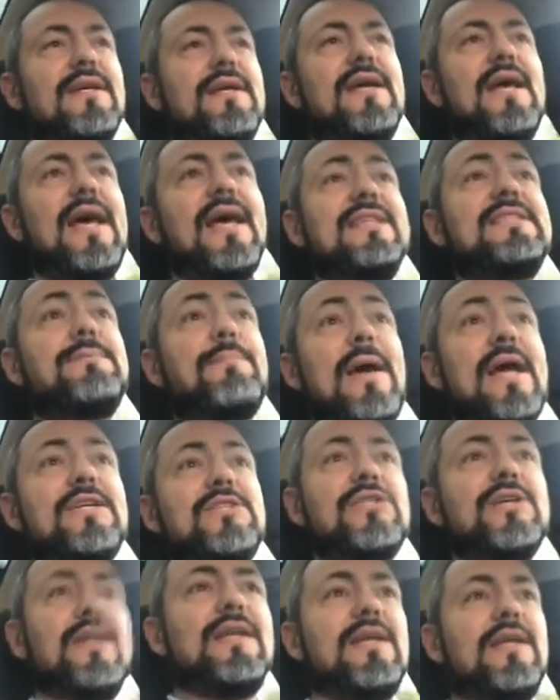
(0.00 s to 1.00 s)

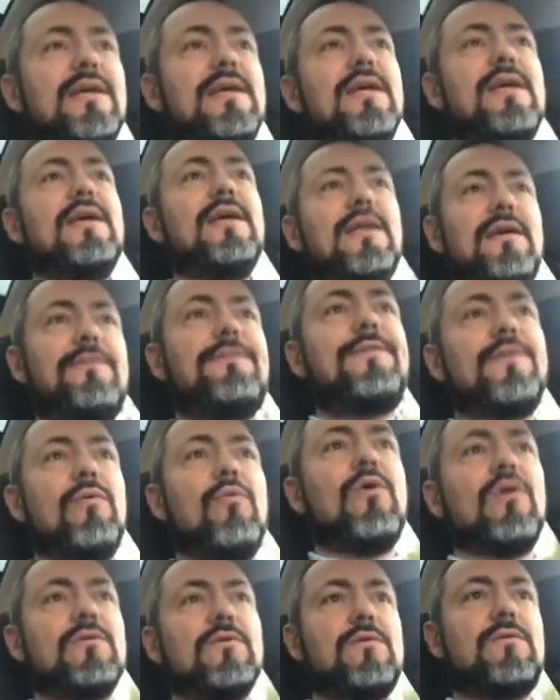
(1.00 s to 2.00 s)
especially if you
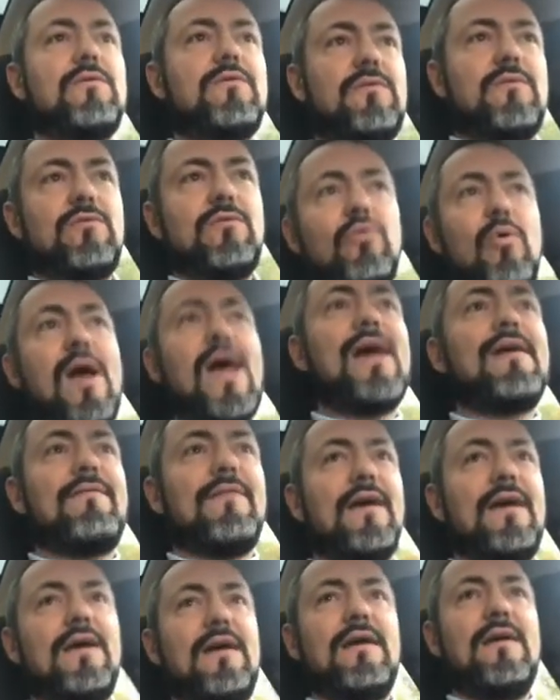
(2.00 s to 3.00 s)
want to have
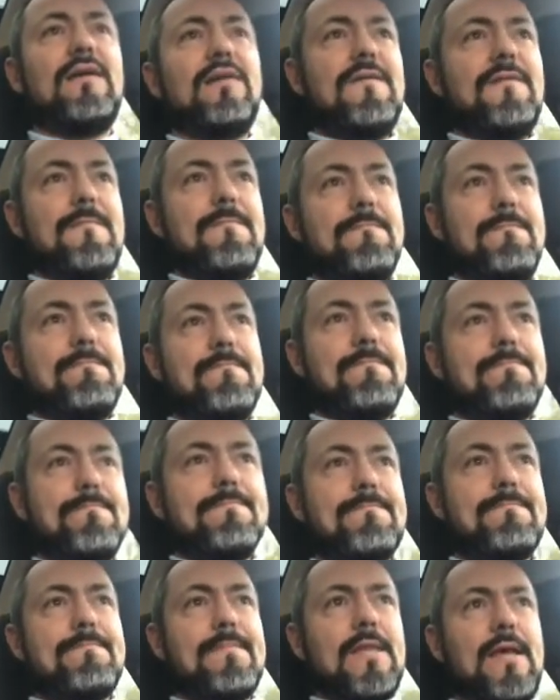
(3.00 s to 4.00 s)
a
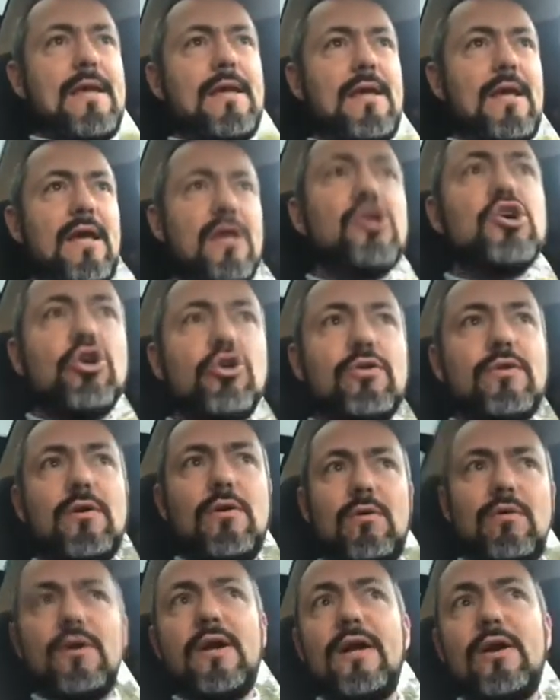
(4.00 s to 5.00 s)
good
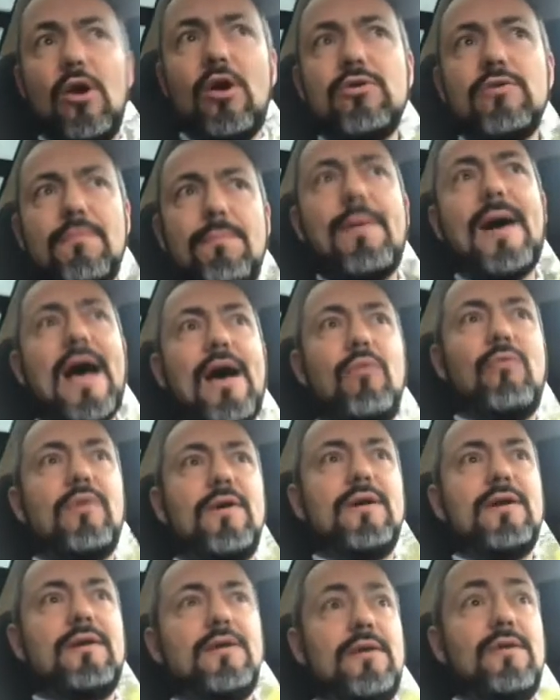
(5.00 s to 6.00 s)
or a lot of
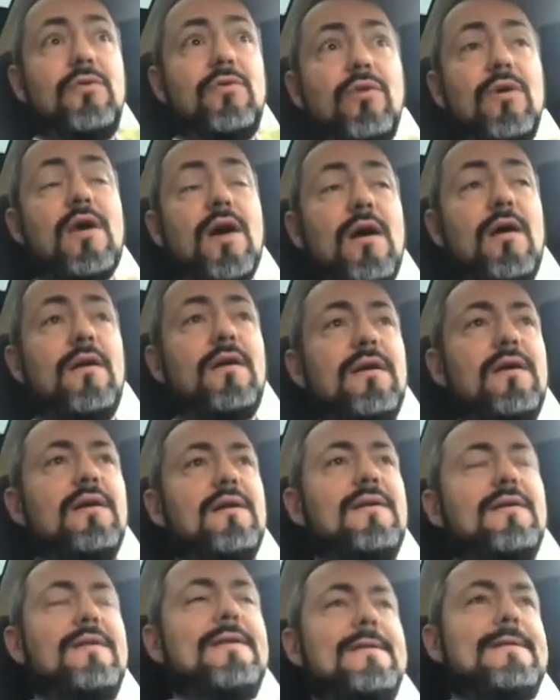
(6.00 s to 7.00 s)
power in your car.
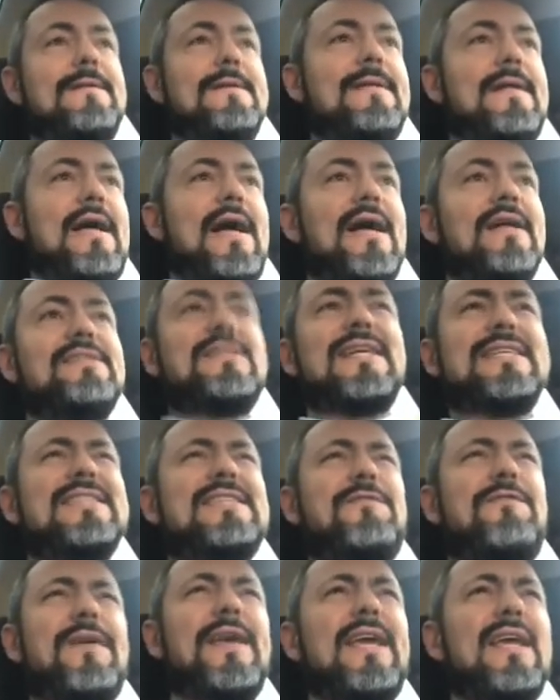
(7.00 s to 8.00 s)
I
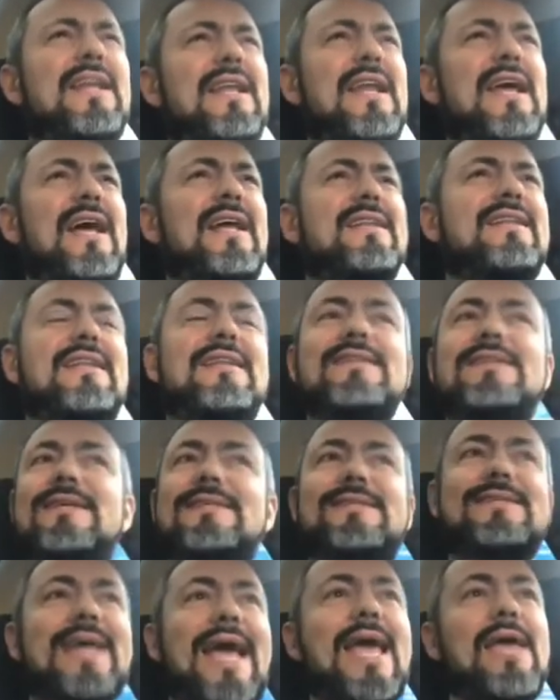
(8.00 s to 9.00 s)
just feel, and the
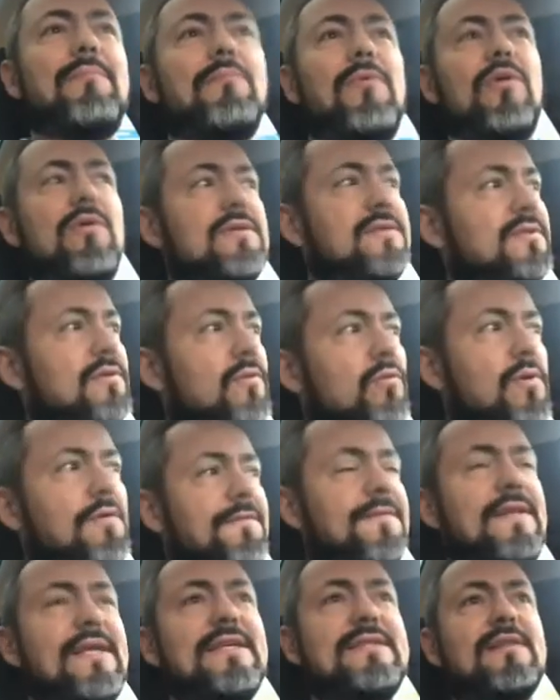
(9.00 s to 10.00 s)
same also
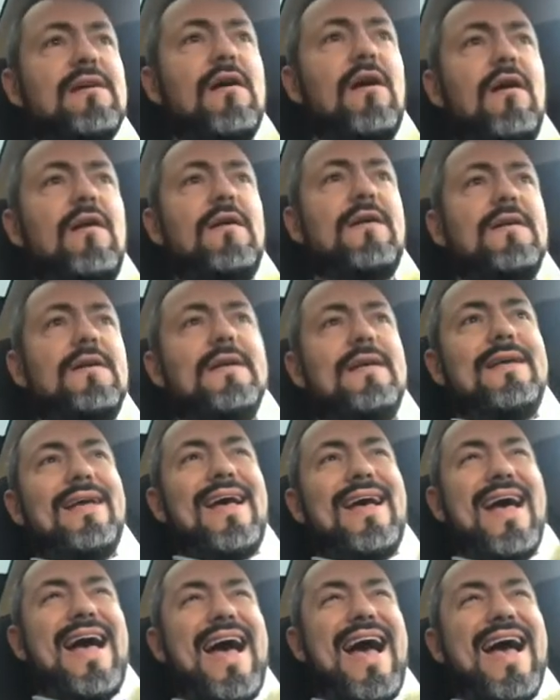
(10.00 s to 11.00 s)
with this car,
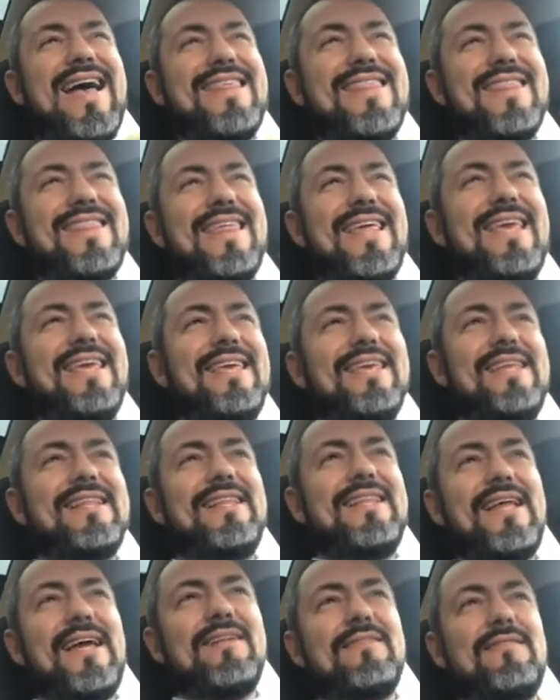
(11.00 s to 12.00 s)
I think that